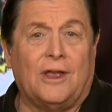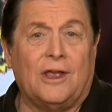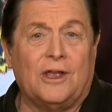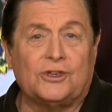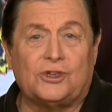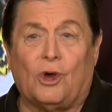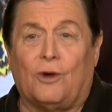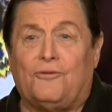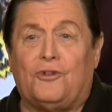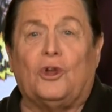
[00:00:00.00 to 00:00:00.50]

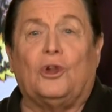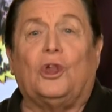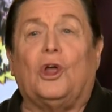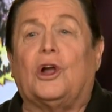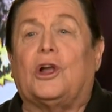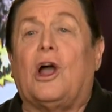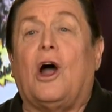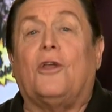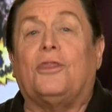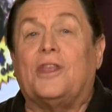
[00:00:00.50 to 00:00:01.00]
So if you
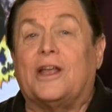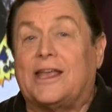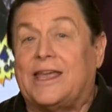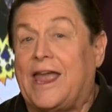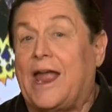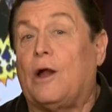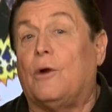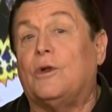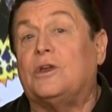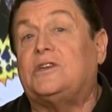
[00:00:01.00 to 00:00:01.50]
look on the
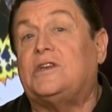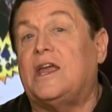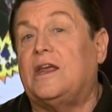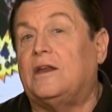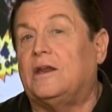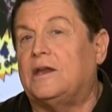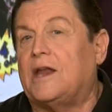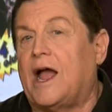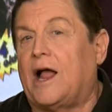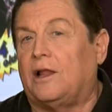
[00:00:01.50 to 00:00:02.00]
guaranteed
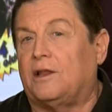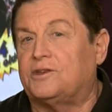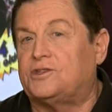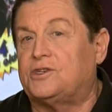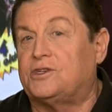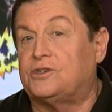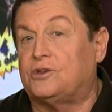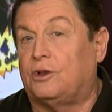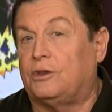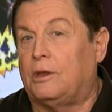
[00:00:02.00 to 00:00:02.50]

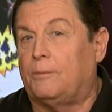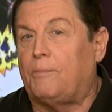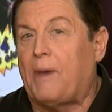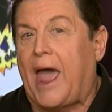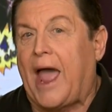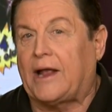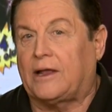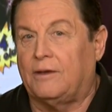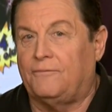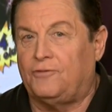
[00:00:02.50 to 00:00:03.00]
analysis on the
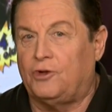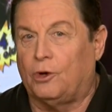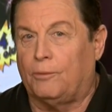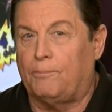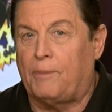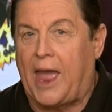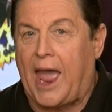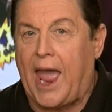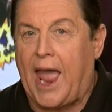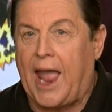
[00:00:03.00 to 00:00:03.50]
back of your
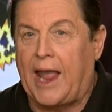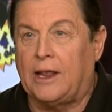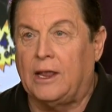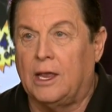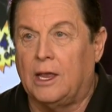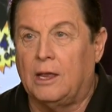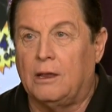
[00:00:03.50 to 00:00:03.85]
bag,